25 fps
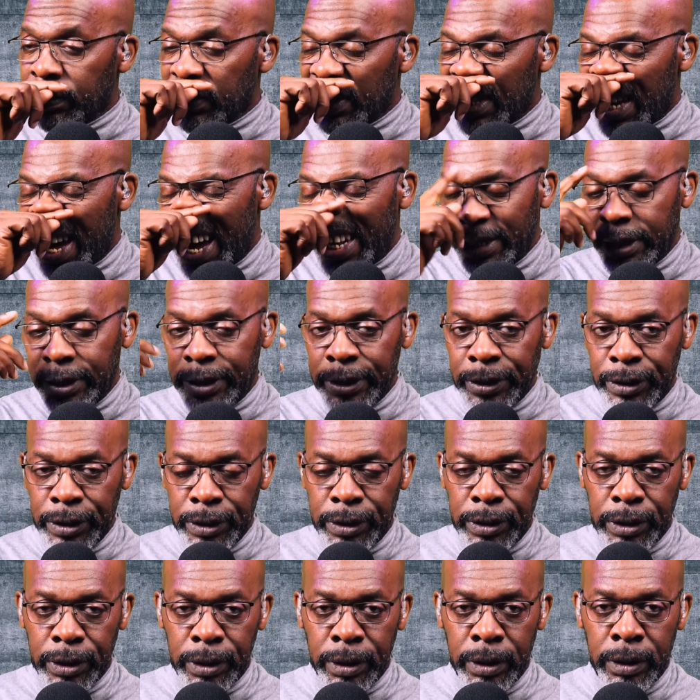and
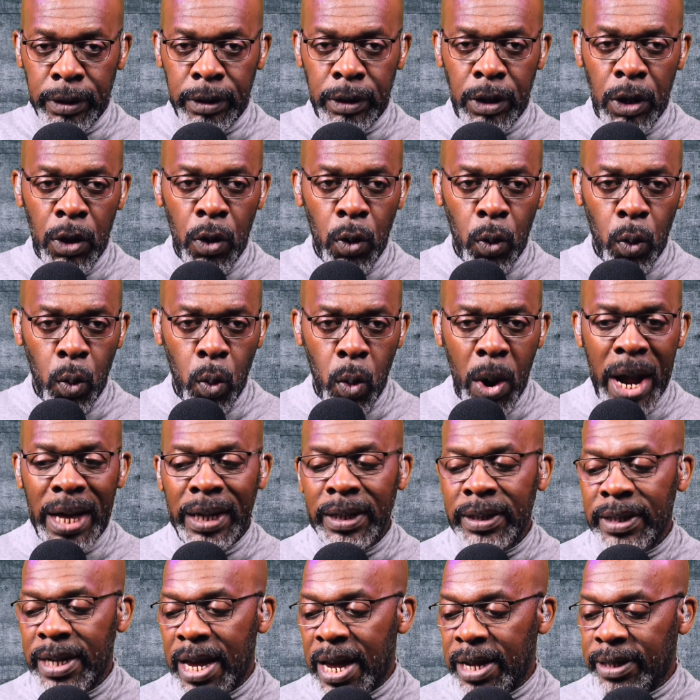digital
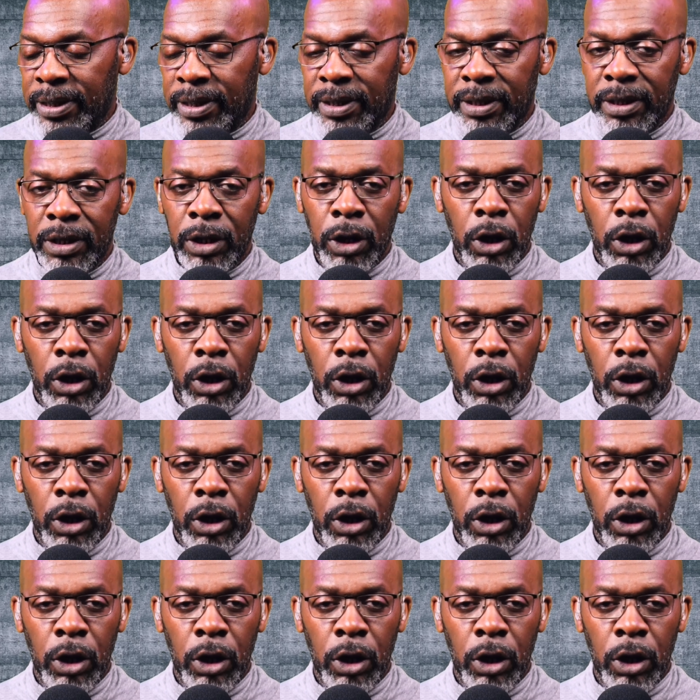wellness.